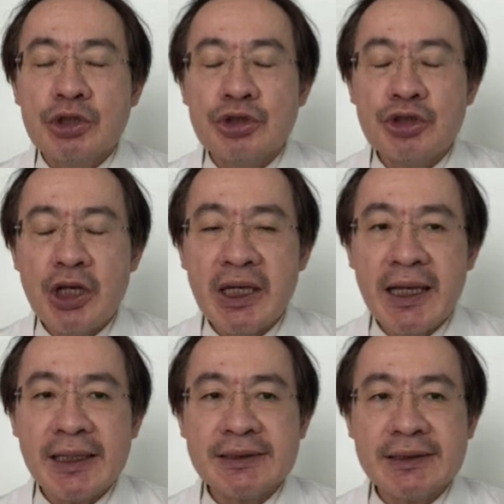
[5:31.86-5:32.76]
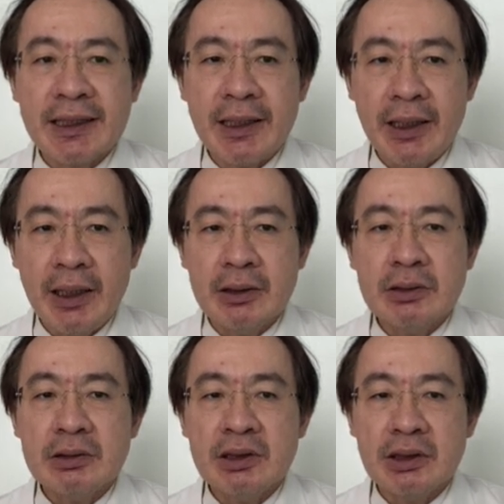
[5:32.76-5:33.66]
GNS
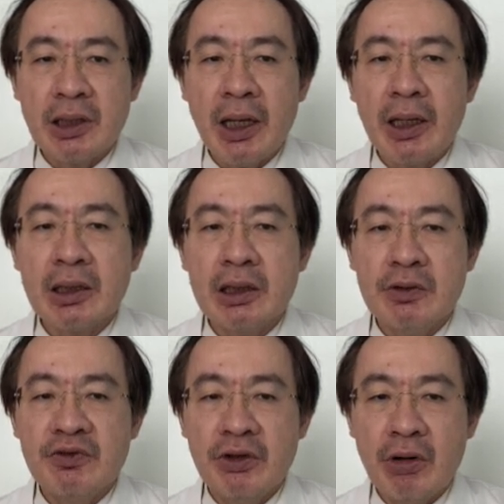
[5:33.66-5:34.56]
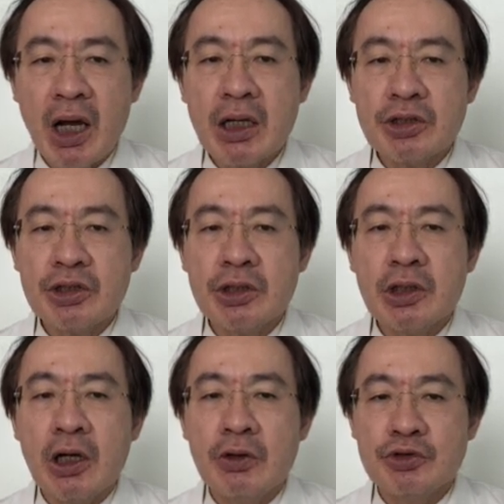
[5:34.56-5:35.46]
can detect a variety
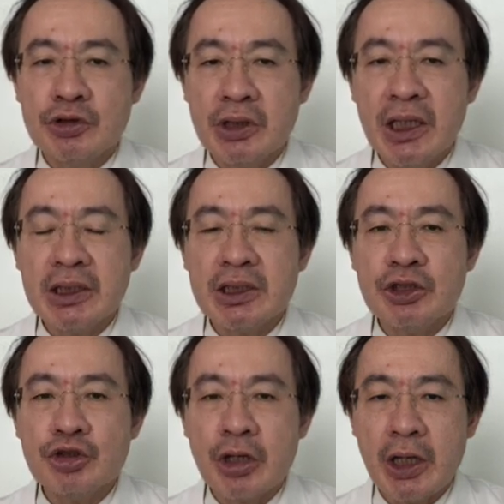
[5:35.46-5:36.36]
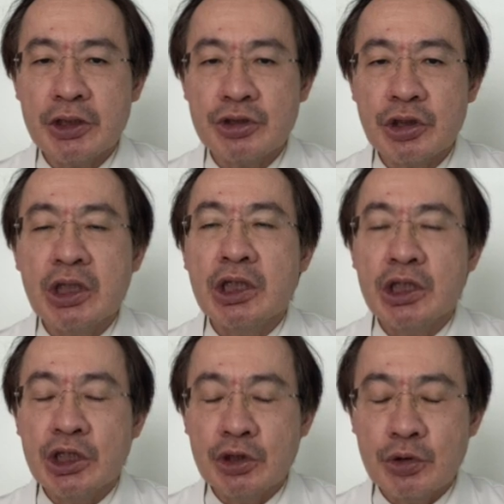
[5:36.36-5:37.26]
of genetic change,
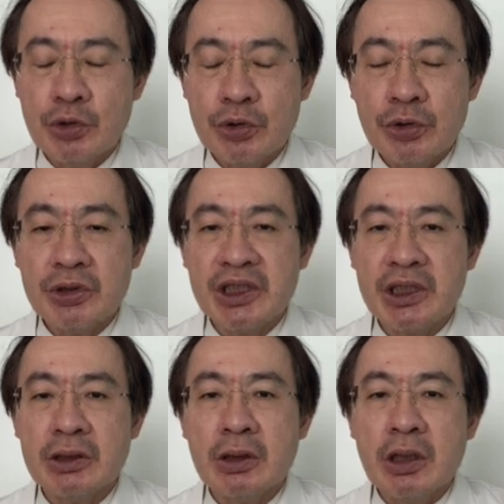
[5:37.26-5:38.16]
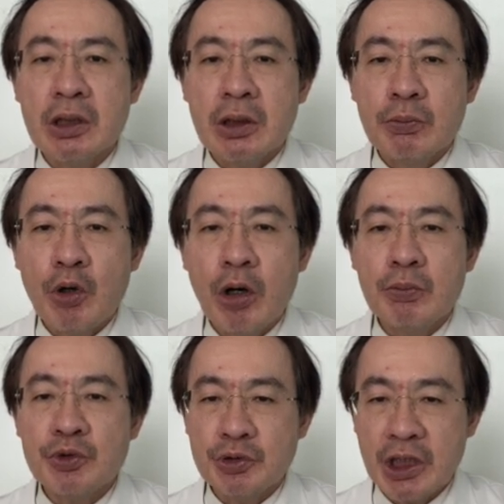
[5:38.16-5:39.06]
including point
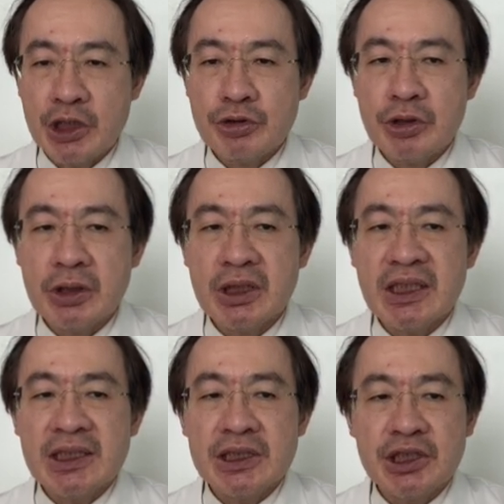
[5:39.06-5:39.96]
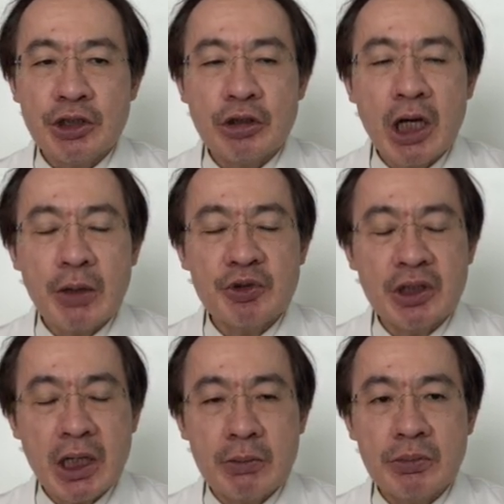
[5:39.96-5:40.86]
mutation, gene copy
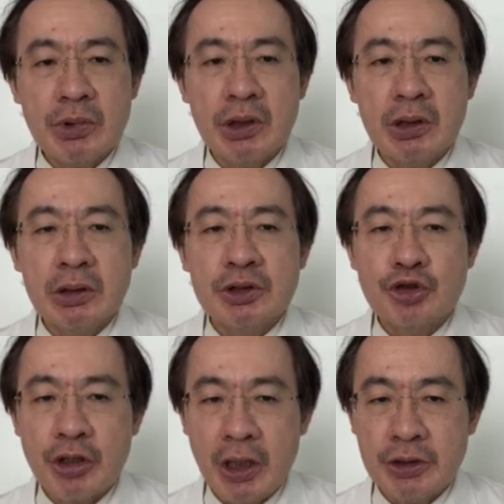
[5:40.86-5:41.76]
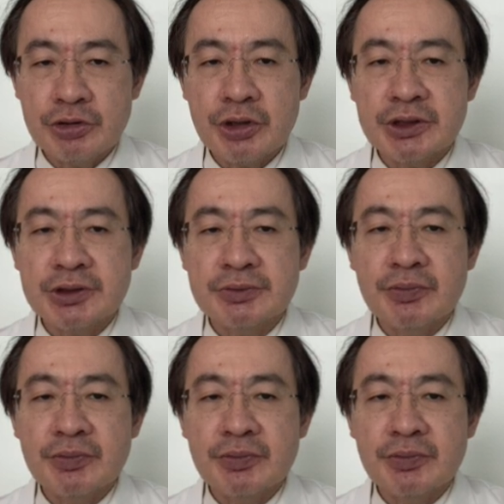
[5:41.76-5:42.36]
number changes.